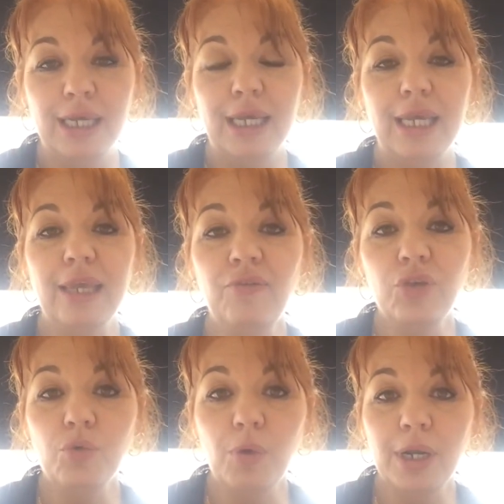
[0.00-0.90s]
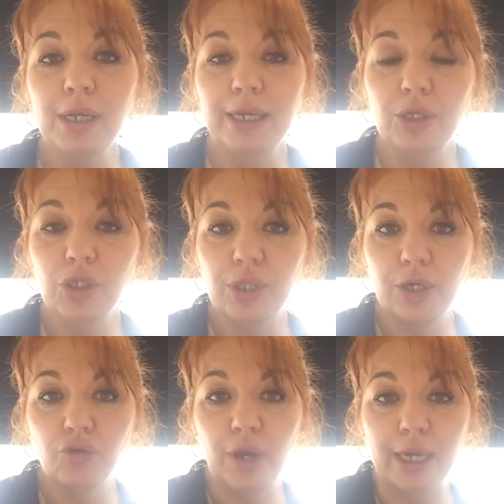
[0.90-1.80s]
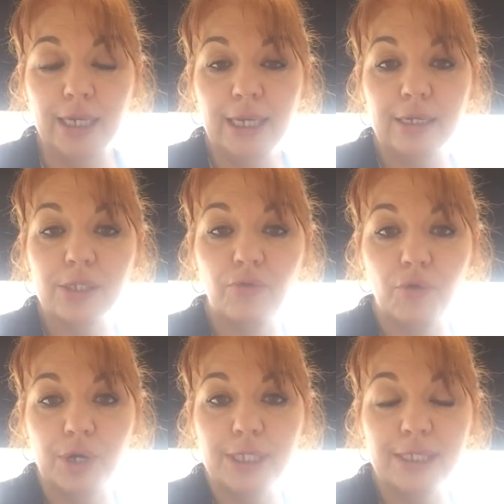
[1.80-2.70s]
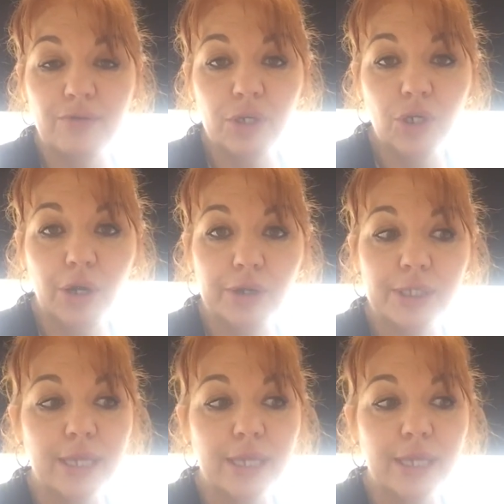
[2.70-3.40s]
If you want a link to that training, it is $47,